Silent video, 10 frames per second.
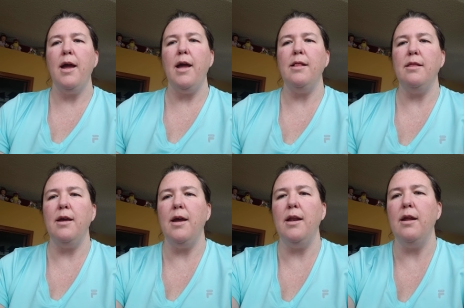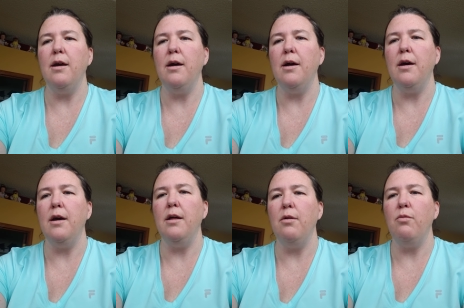And then
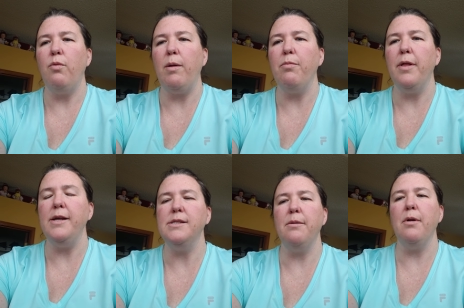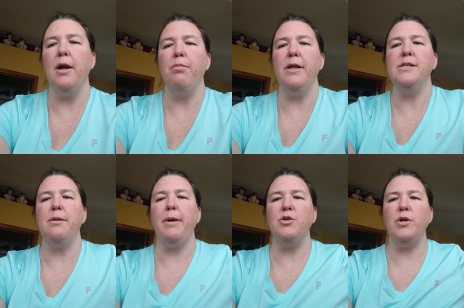uh, we placed the, I placed the
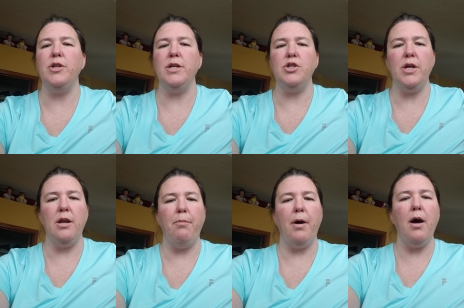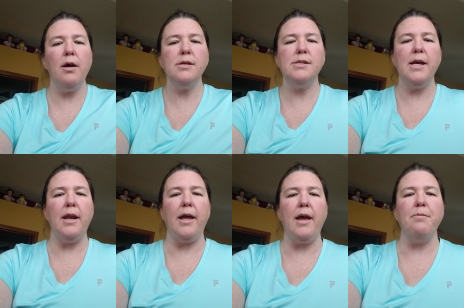Petri dish in a box and
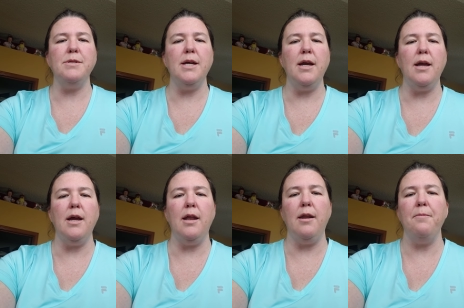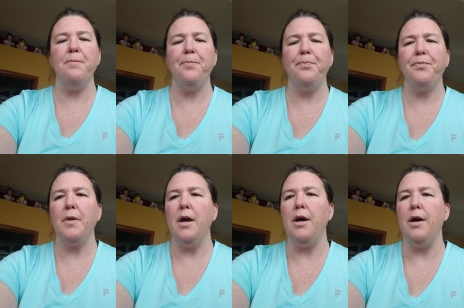I kept it in,
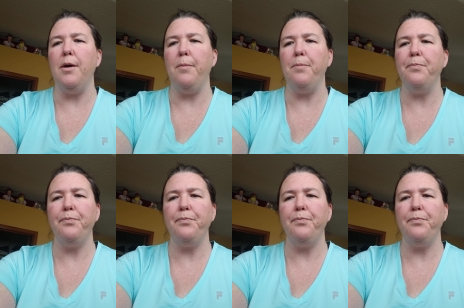um,